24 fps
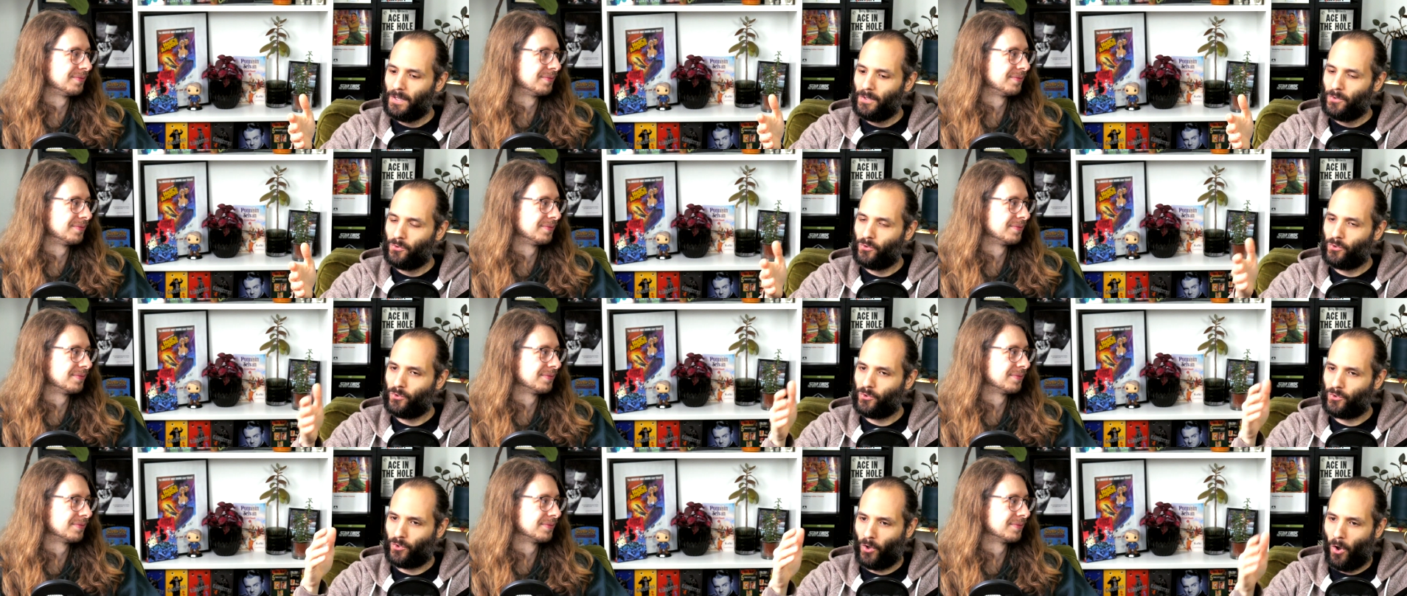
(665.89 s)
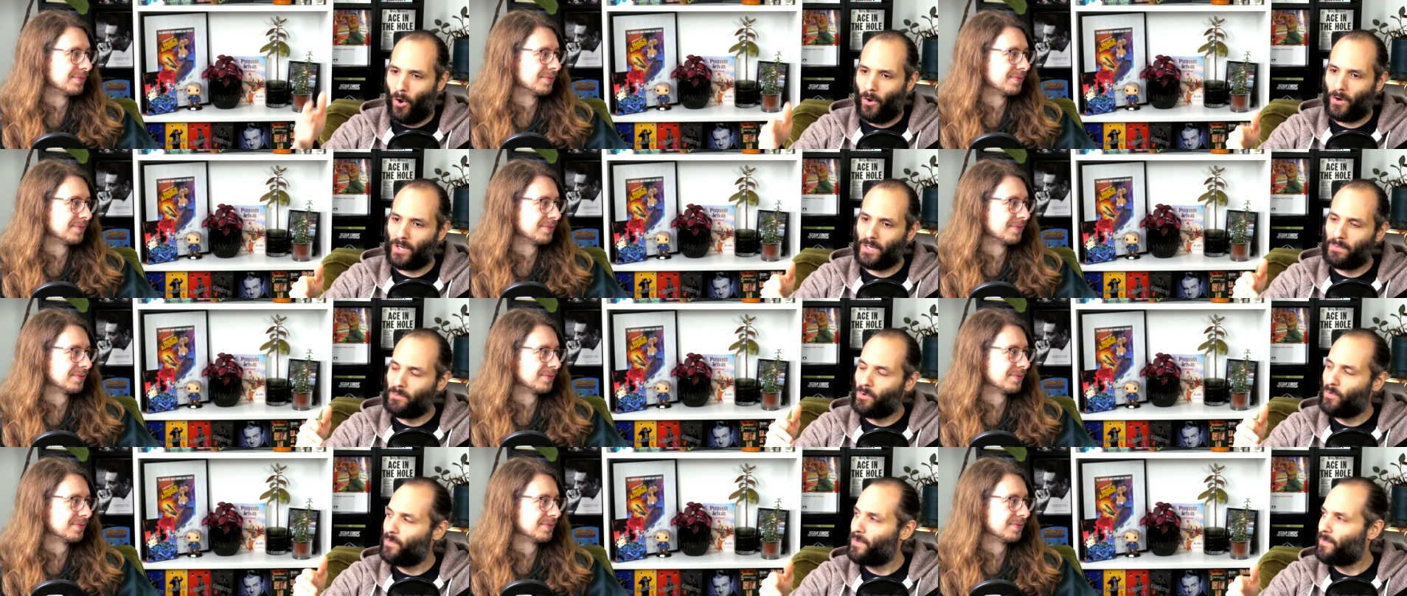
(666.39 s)
Speaker 1: song
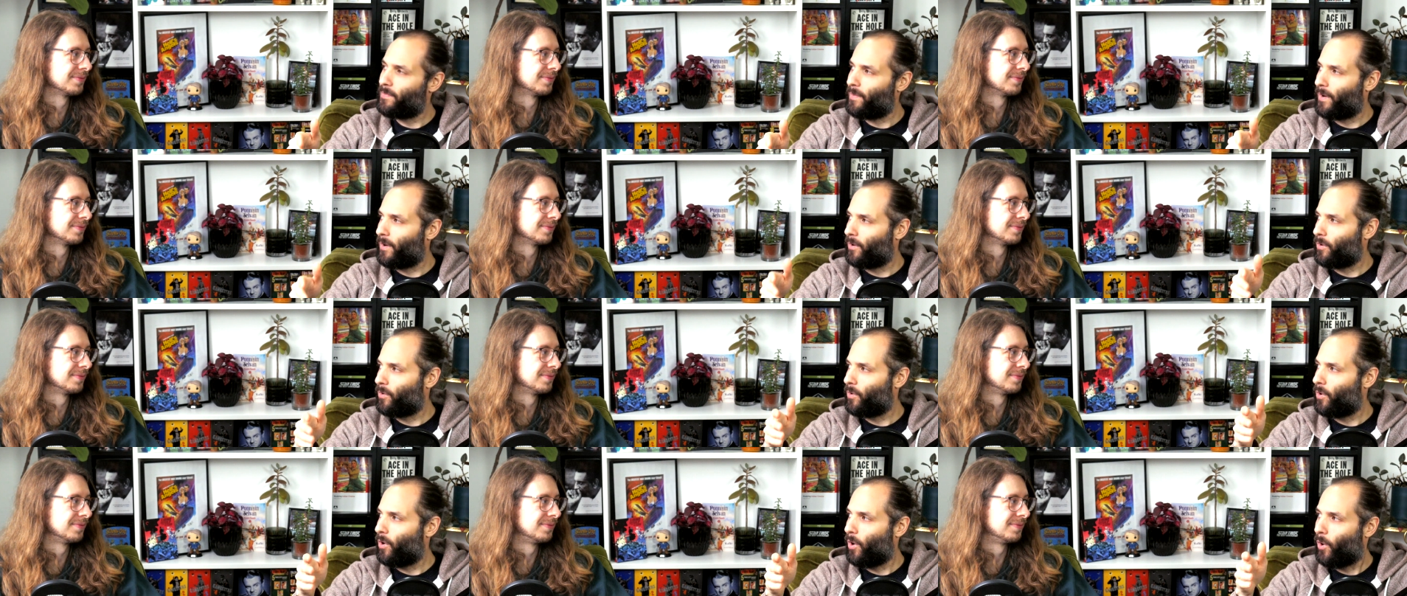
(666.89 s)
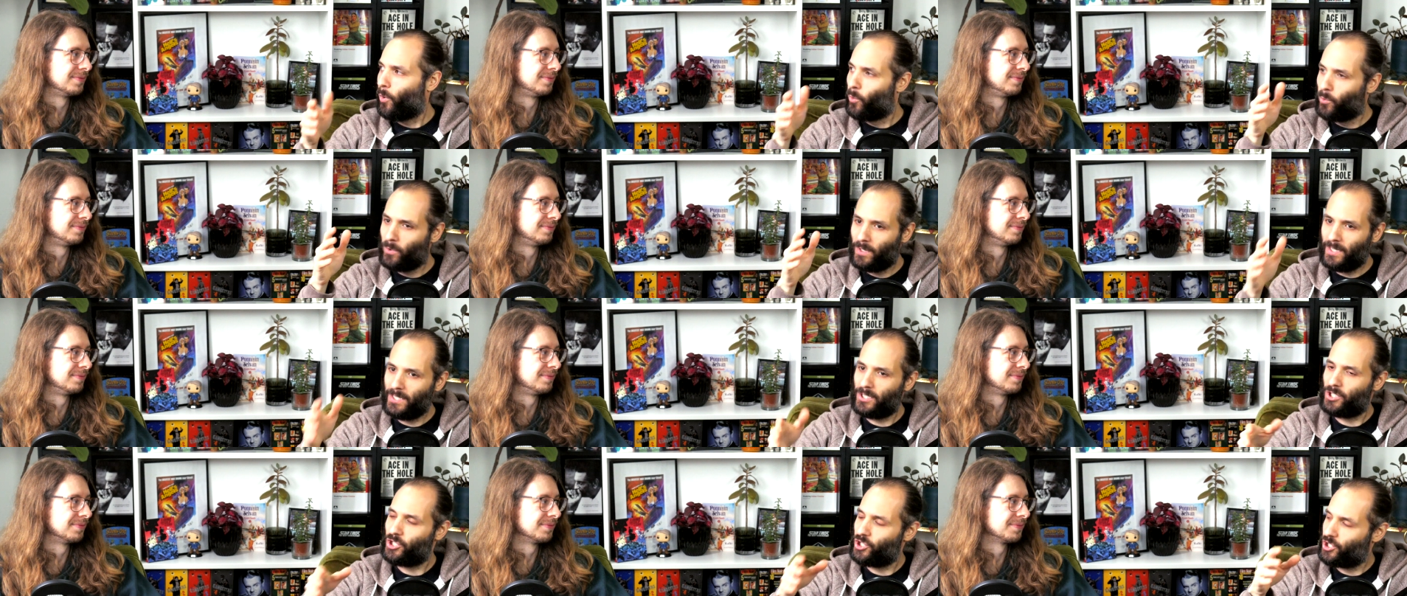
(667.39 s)
in the movie where
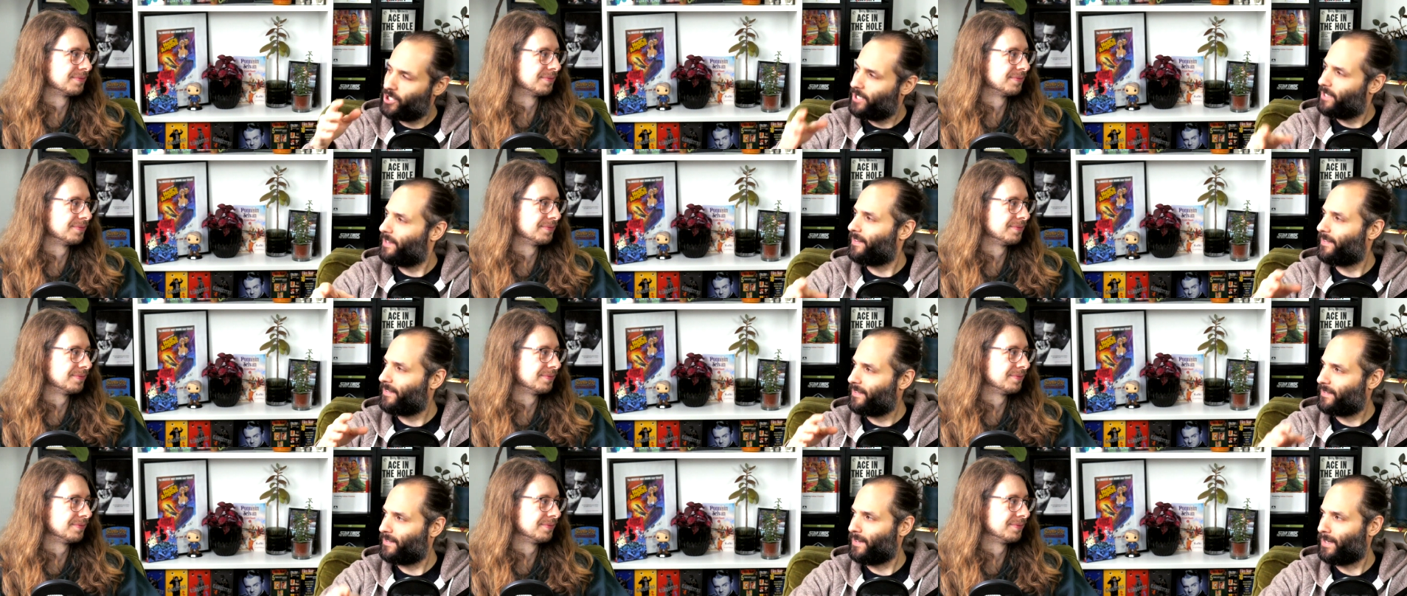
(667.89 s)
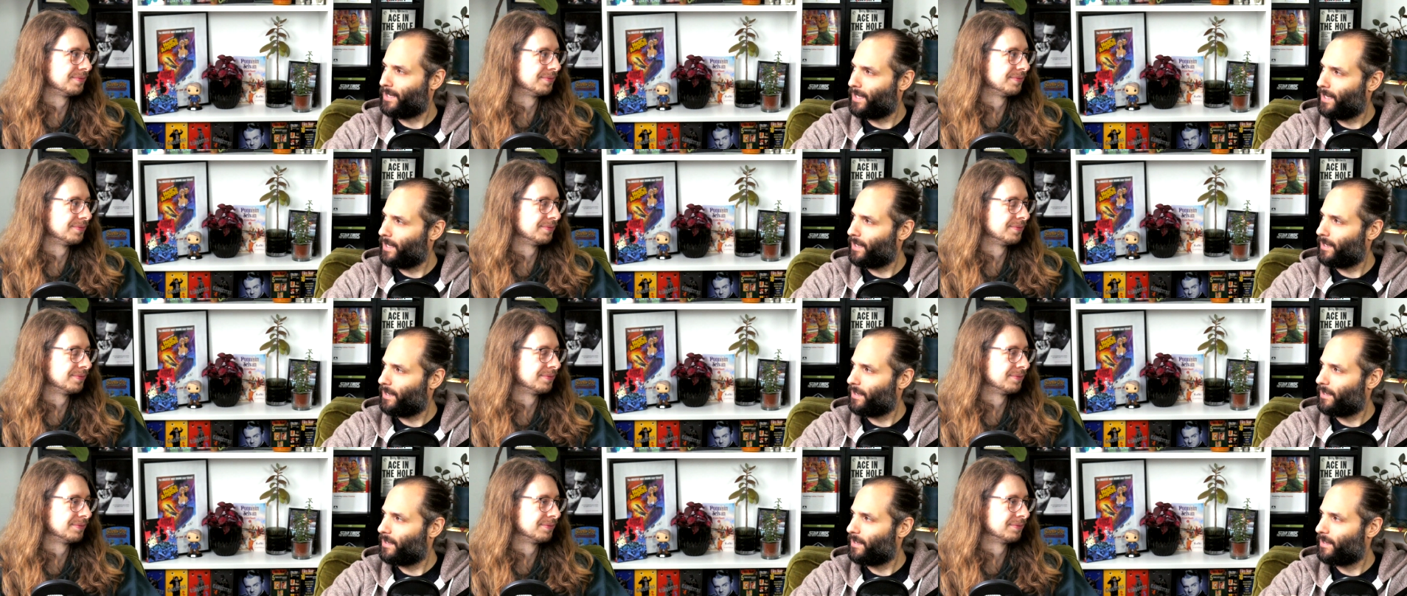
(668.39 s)
only she is
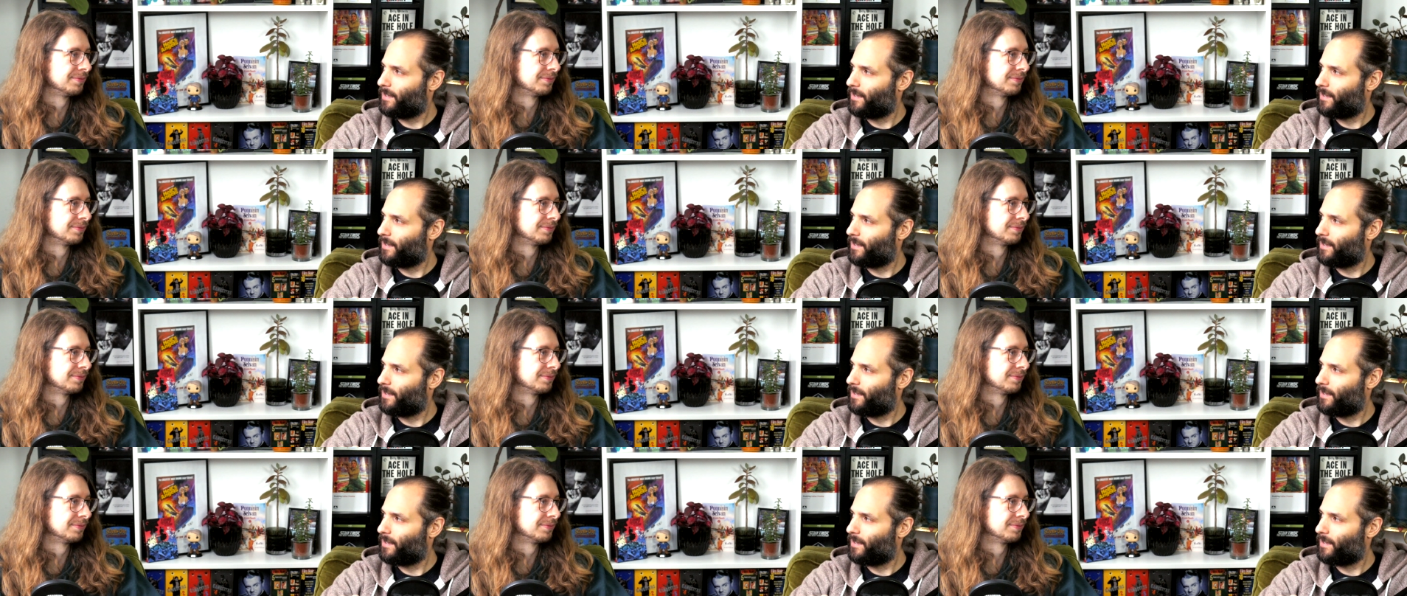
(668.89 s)
singing